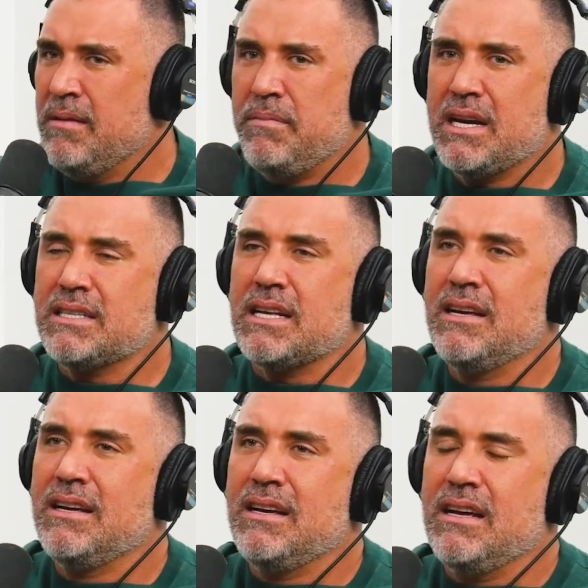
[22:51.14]
because
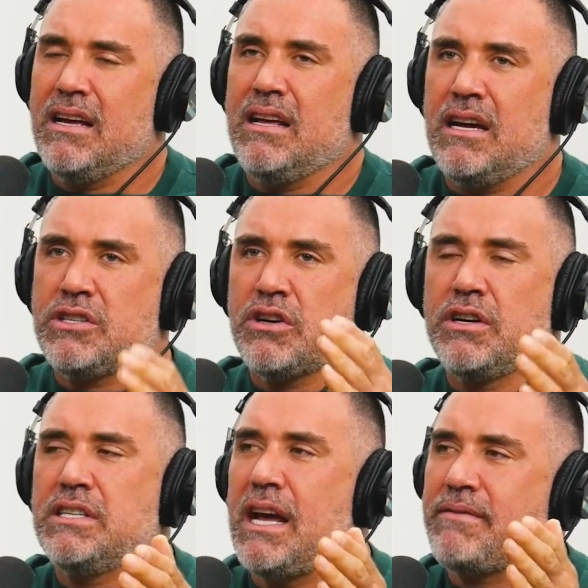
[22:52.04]

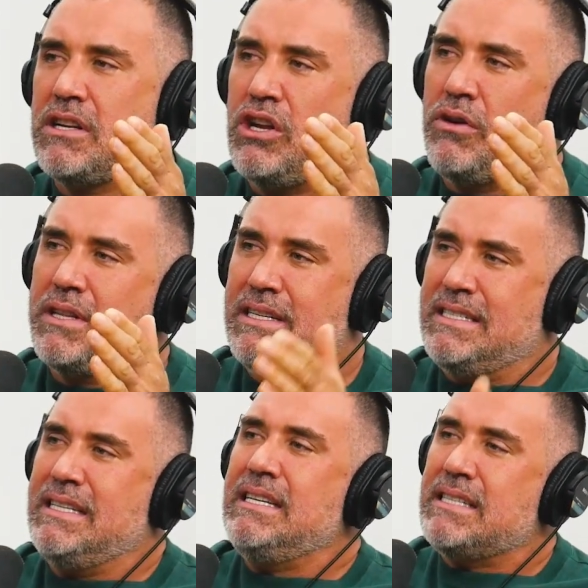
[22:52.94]
attorneys have to know the
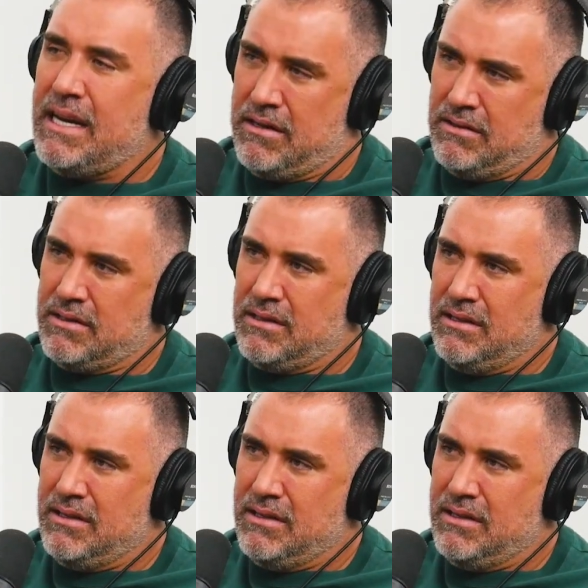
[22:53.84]
details.